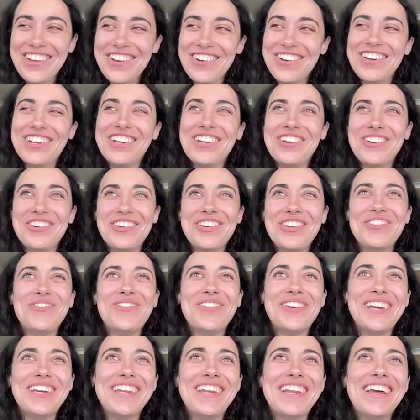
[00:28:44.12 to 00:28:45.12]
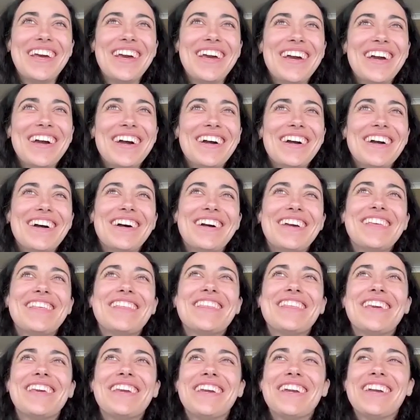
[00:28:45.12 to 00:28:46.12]
No, I know. I
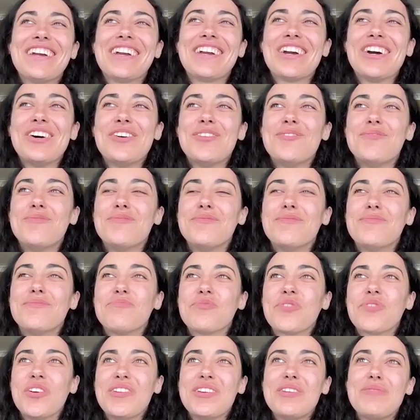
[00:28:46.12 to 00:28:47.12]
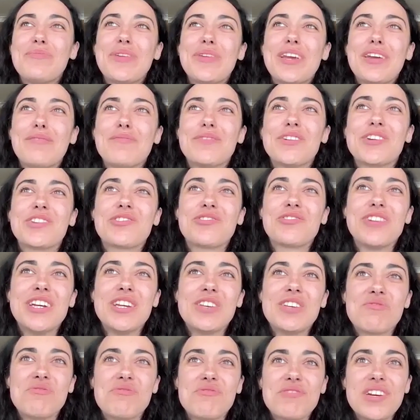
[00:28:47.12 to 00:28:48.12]
think being mixed
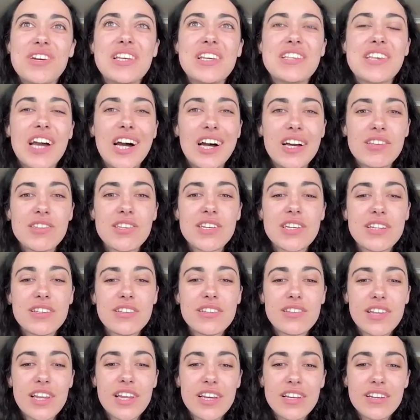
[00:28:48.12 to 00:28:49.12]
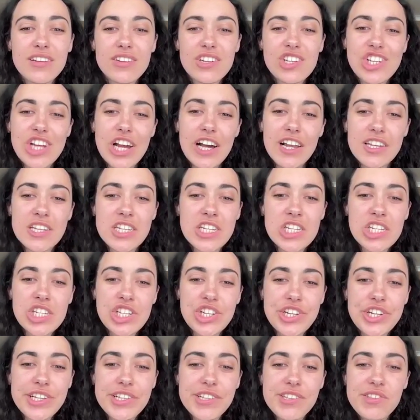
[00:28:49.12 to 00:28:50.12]
race always has its like
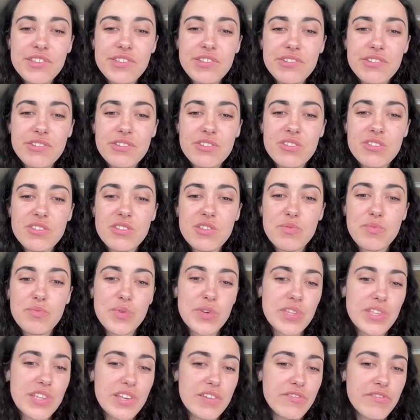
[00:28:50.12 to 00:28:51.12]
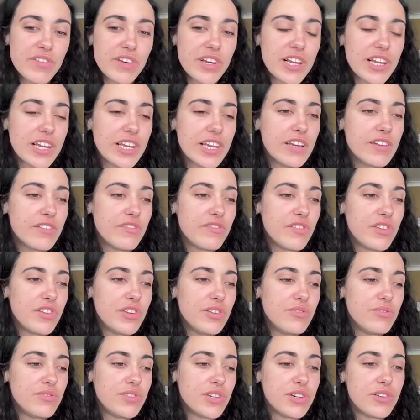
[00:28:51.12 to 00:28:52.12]
challenges, specifically if
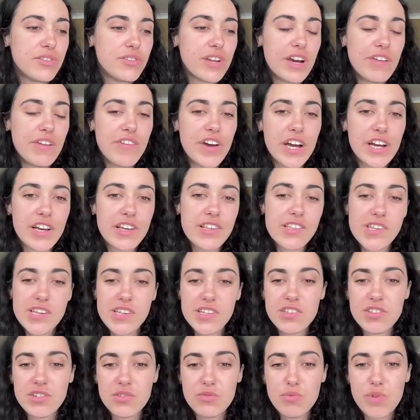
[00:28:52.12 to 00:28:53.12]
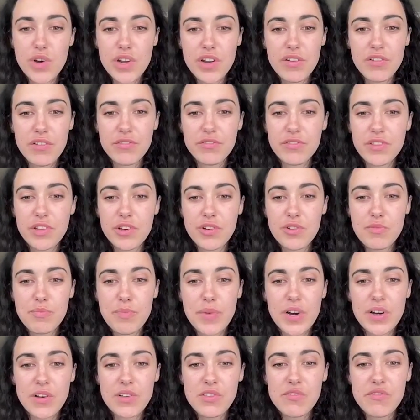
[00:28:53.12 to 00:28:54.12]
you don't have access to one of those
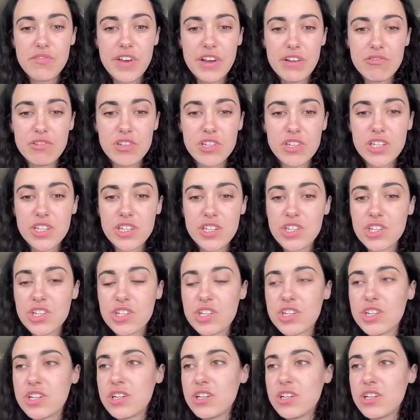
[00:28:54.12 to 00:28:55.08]
parts of heritage.